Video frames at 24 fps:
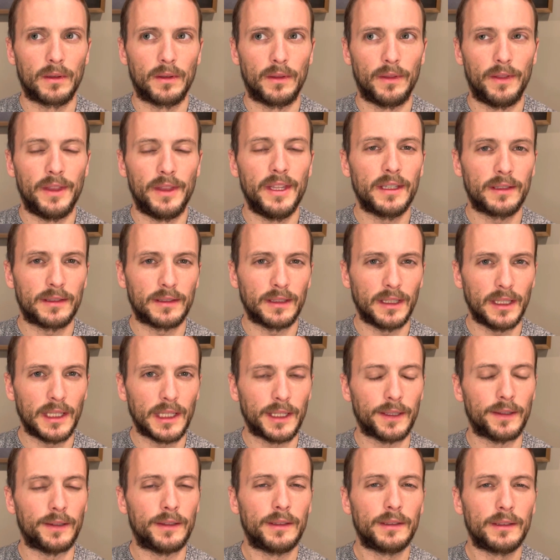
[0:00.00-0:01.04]
this
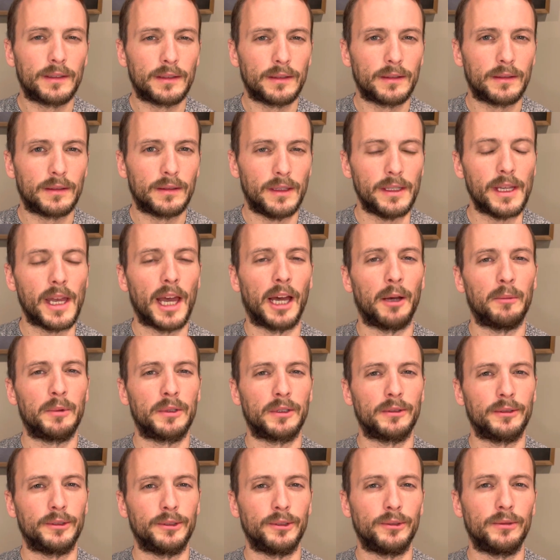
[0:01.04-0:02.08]
is the
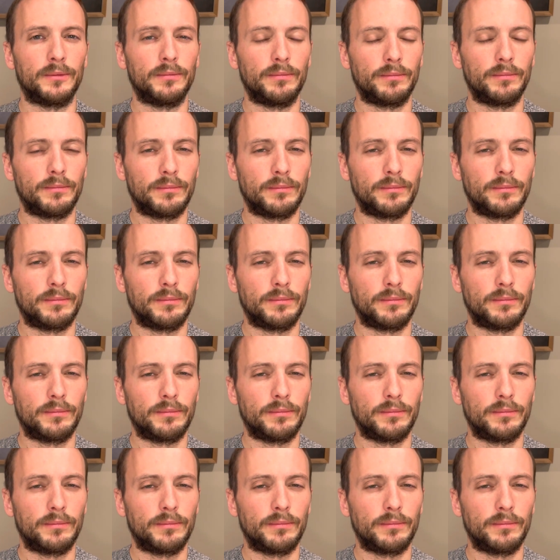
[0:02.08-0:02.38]
absolute.